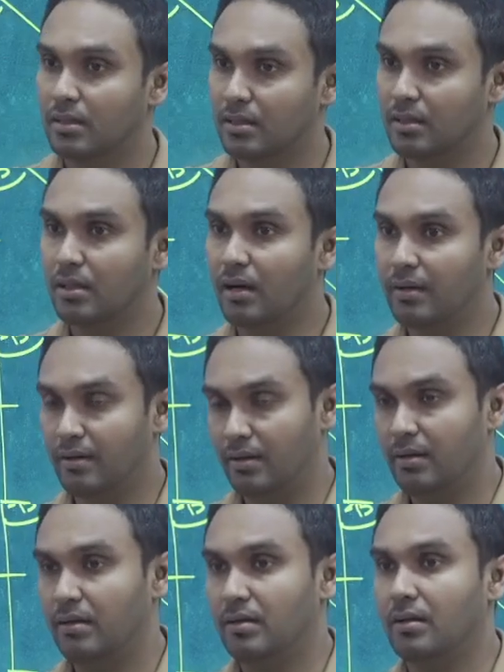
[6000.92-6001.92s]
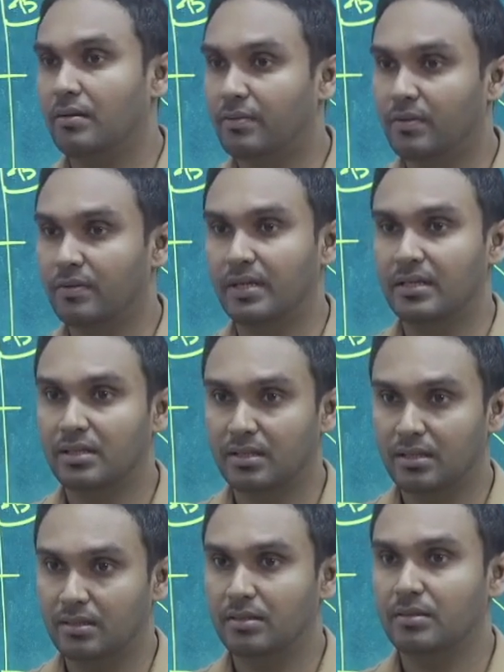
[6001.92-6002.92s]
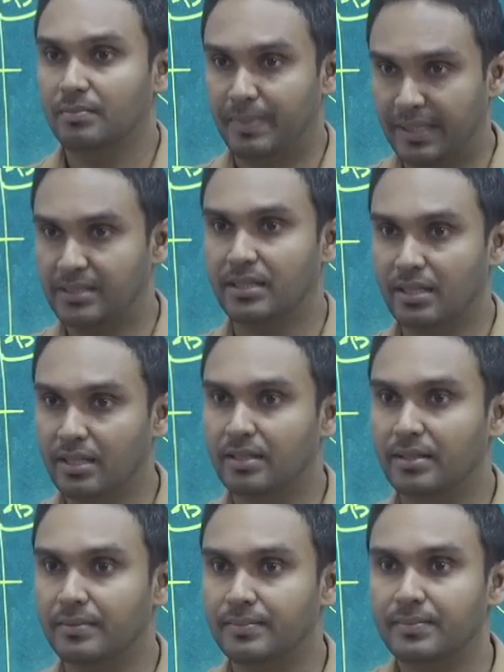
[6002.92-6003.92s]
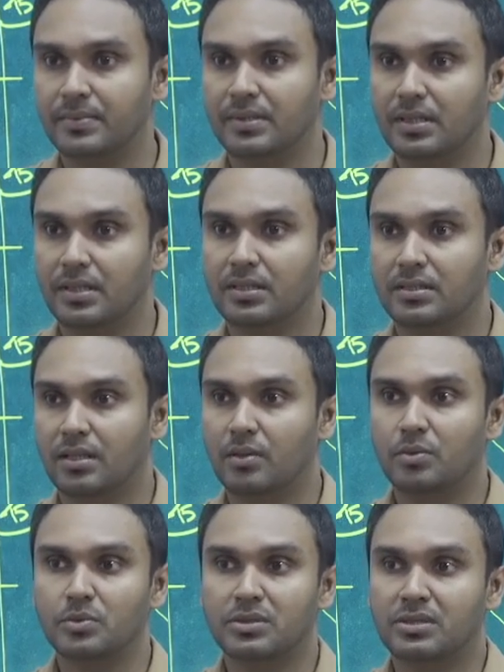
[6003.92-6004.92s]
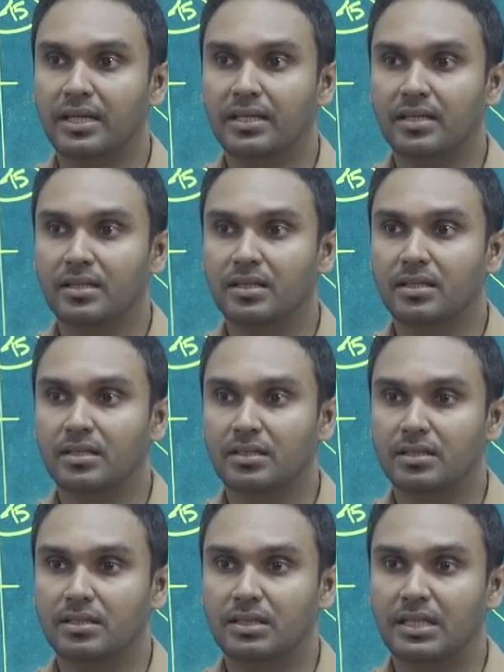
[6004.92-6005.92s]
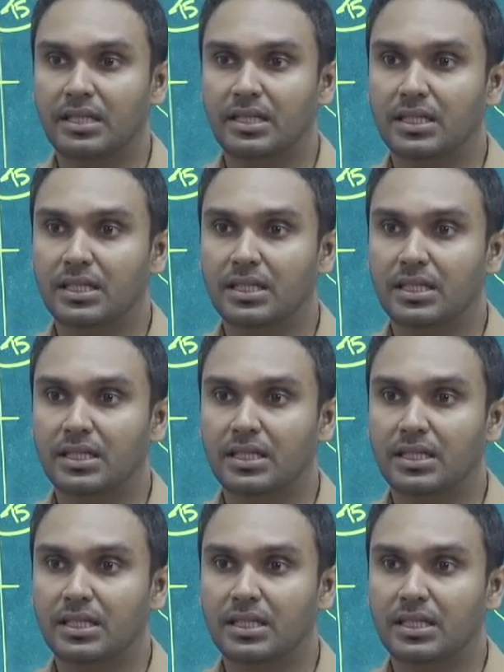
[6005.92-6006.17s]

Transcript: Now you're forwarding the petition name. Now who's taking the lead?